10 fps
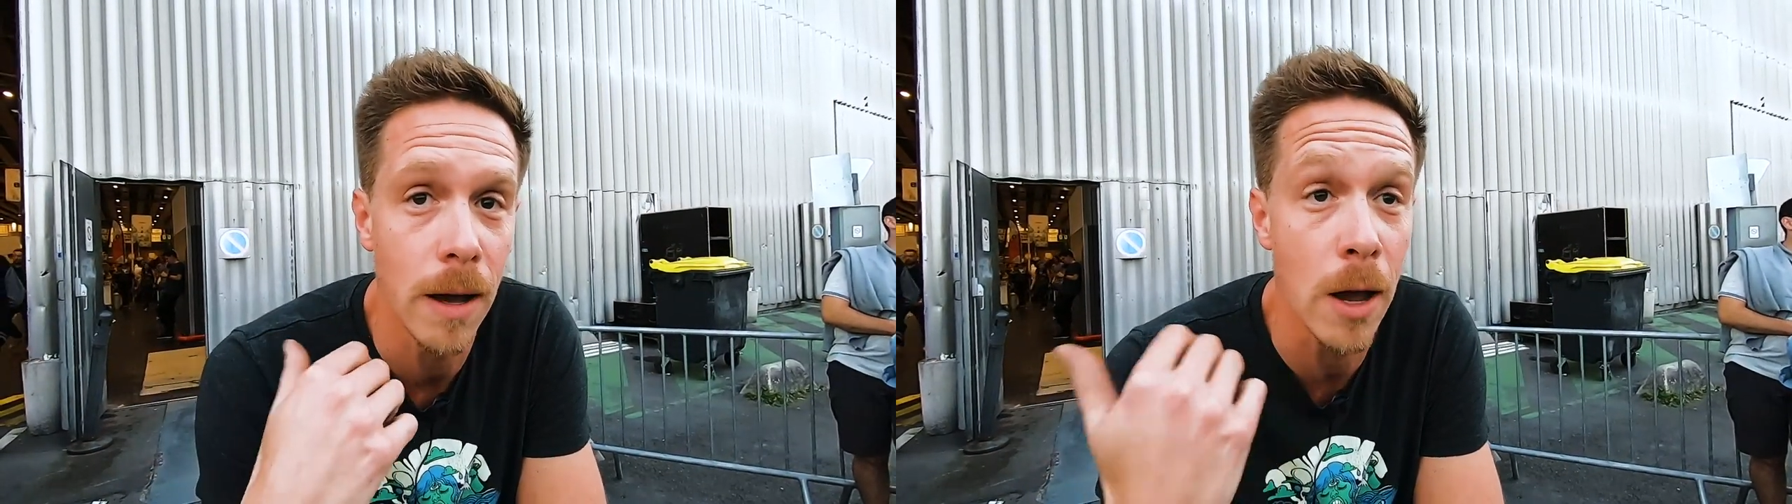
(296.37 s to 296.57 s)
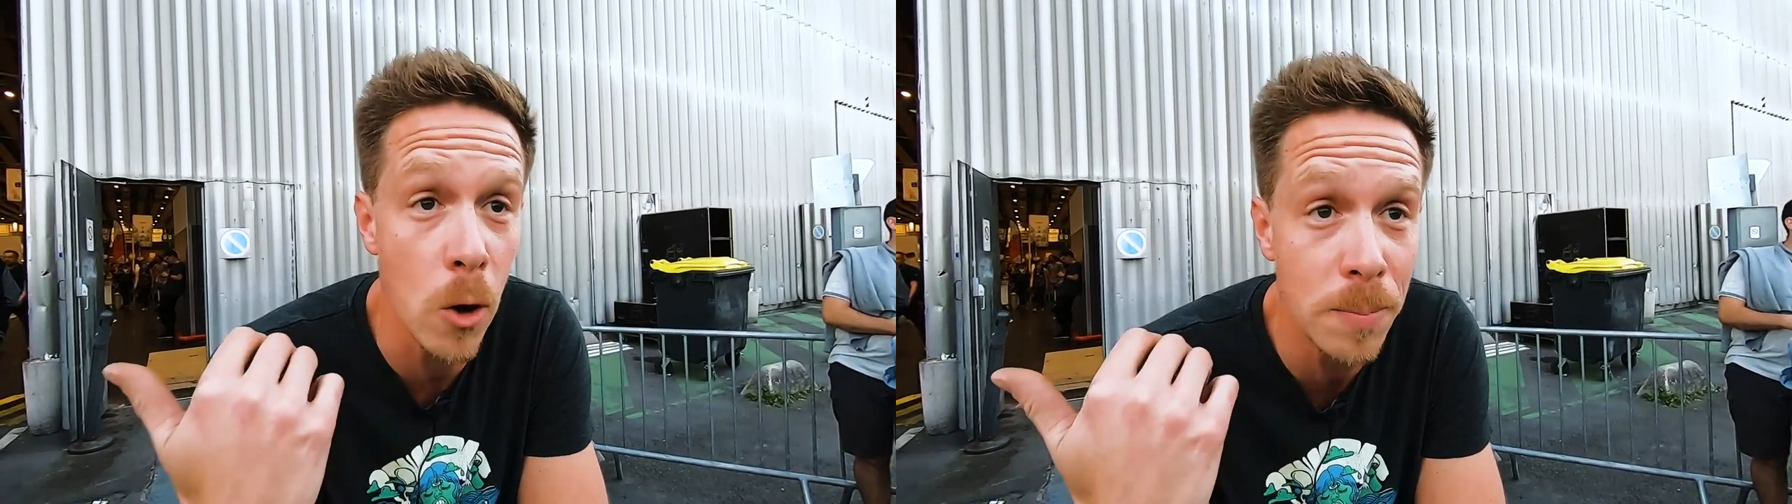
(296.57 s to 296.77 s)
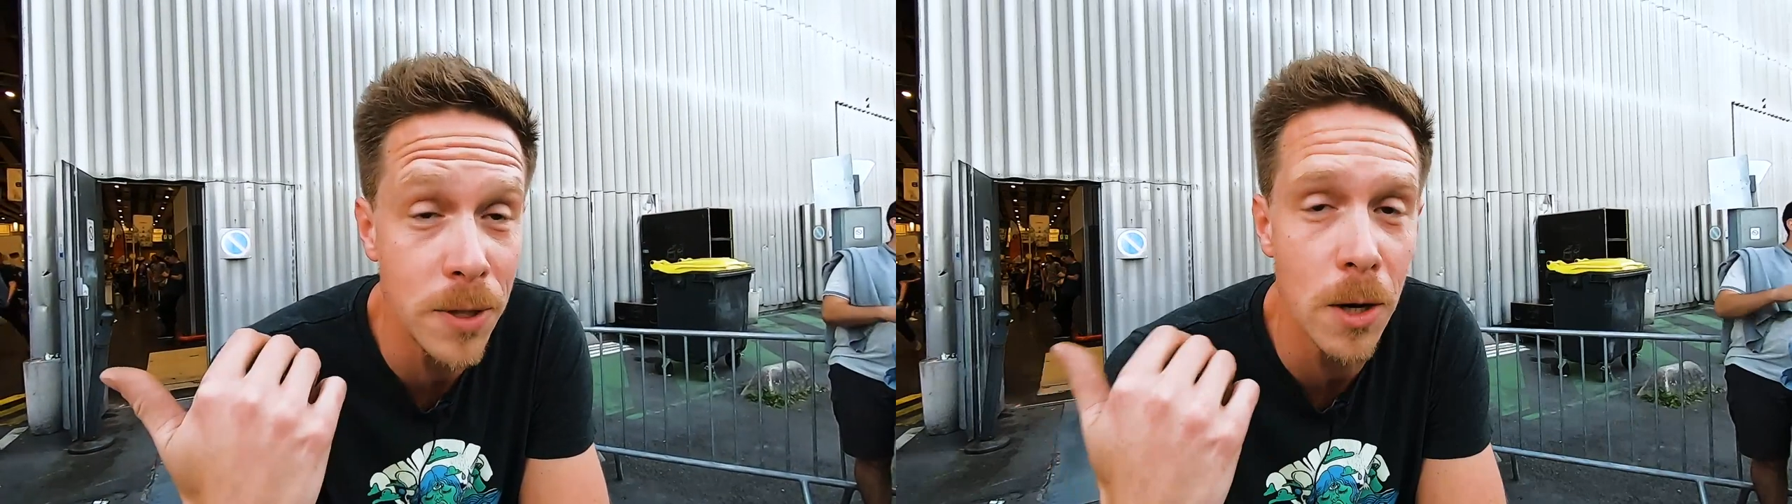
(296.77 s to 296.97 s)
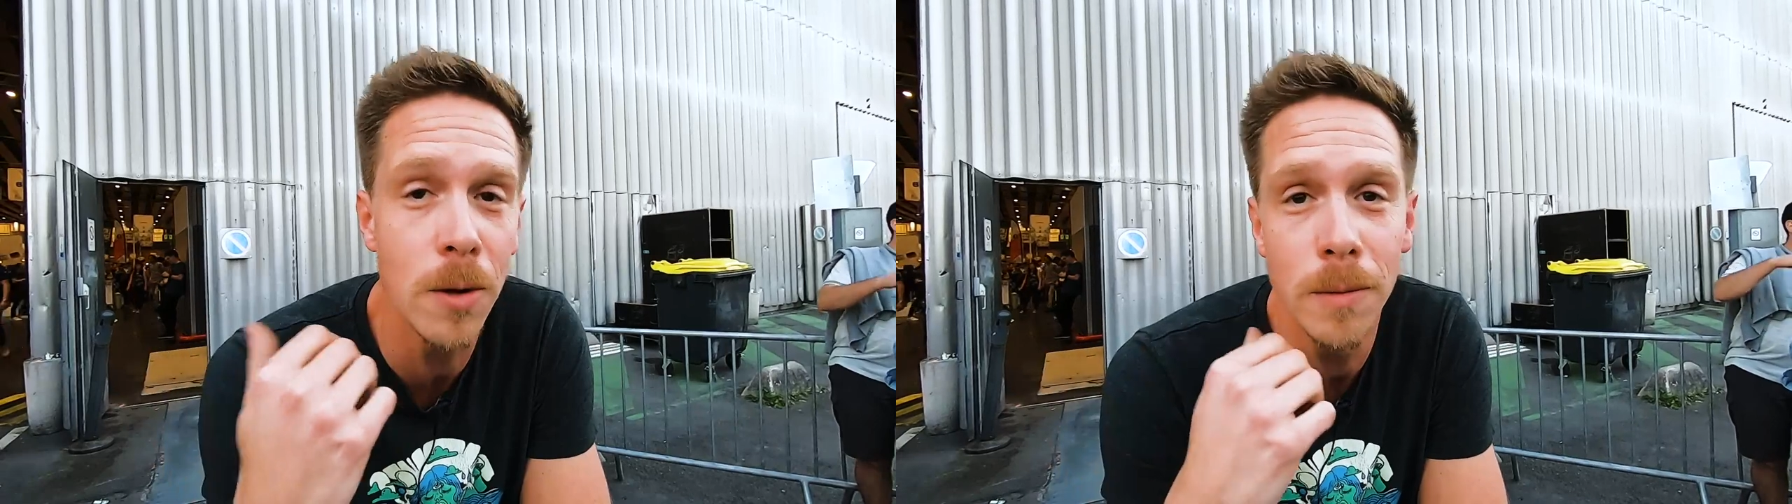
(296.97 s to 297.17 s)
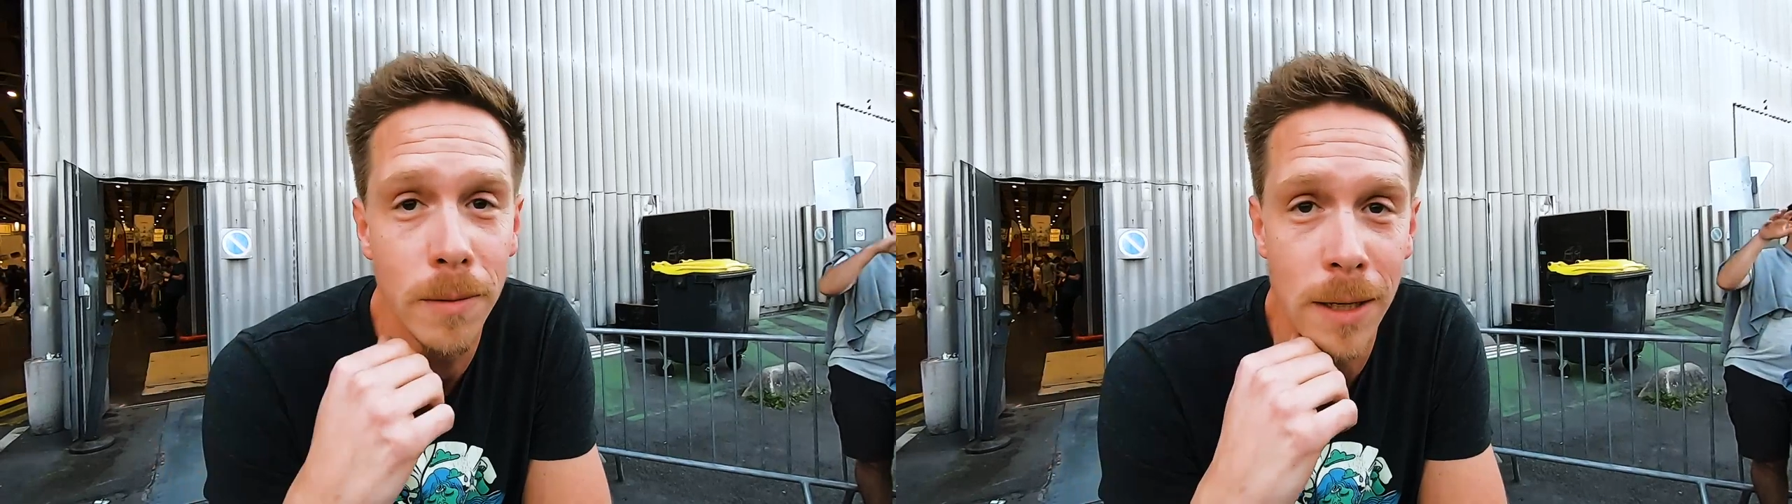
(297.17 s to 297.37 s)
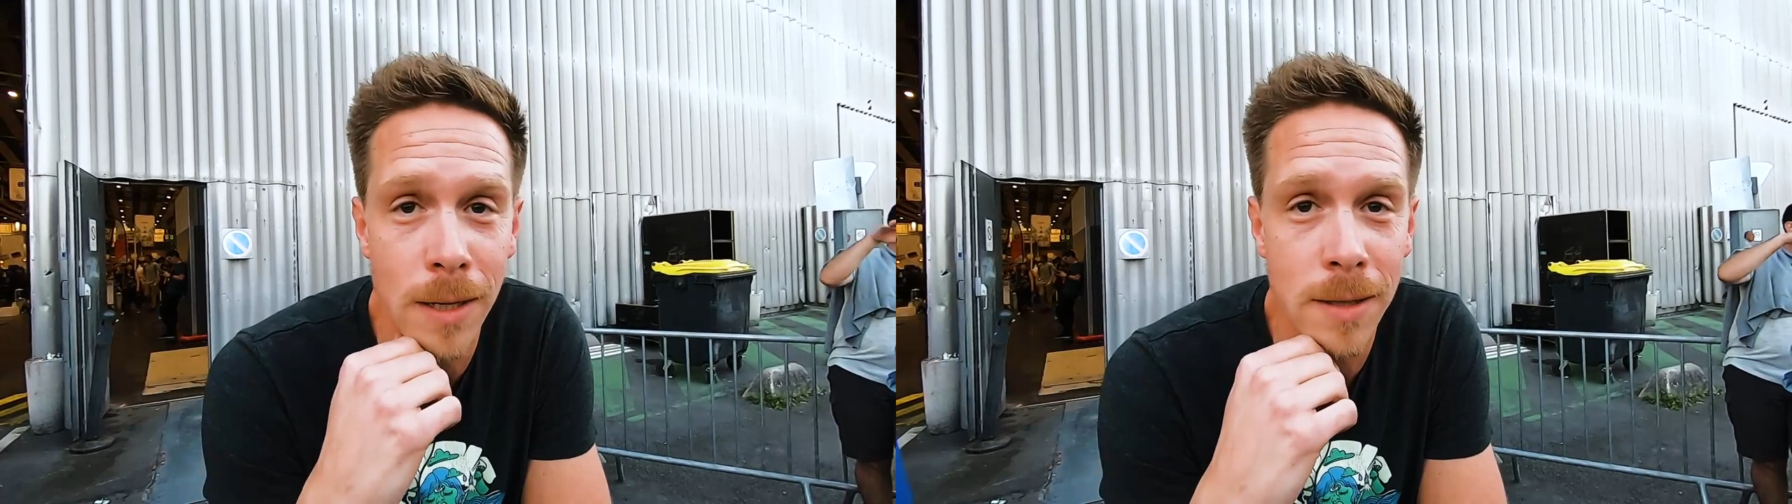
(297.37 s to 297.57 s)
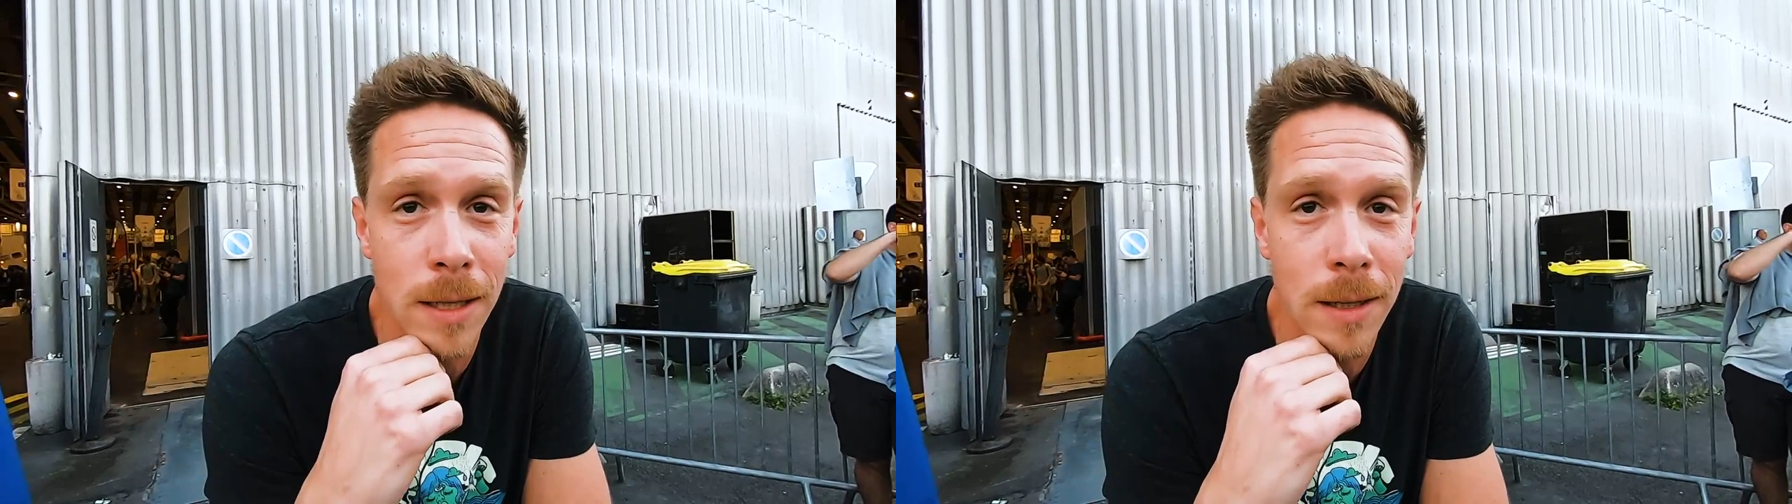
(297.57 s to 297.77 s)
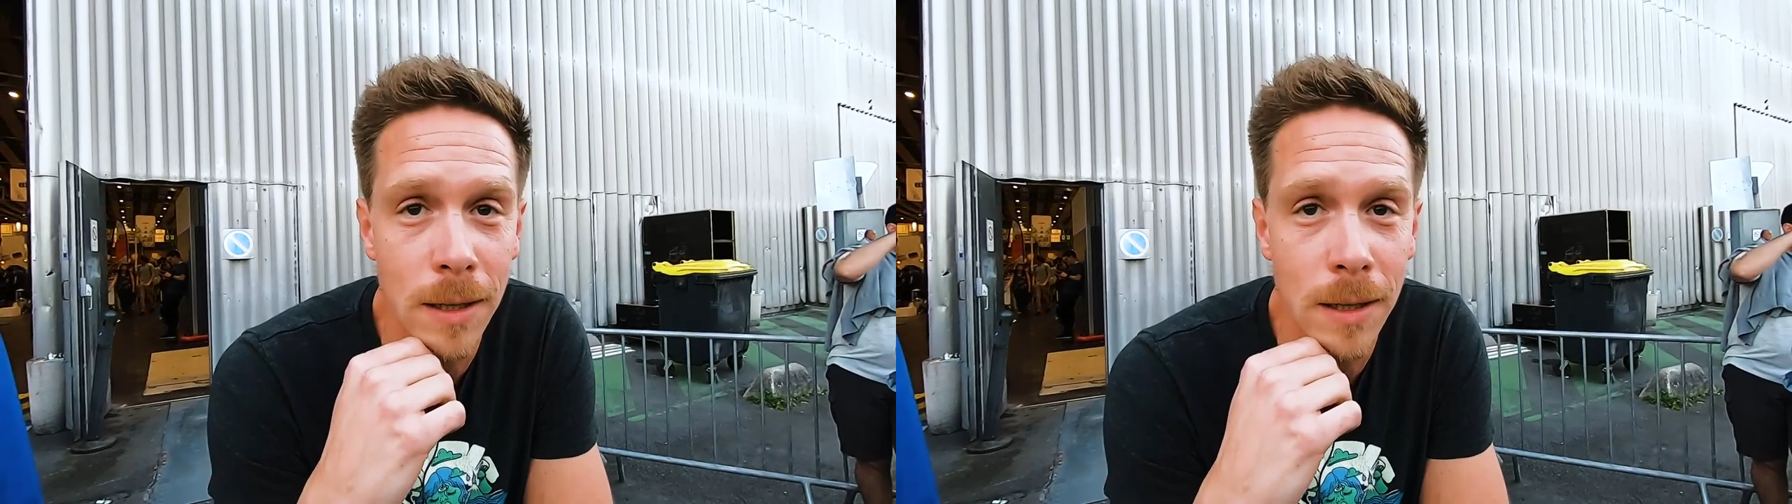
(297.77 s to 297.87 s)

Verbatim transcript: I hope so in Nancy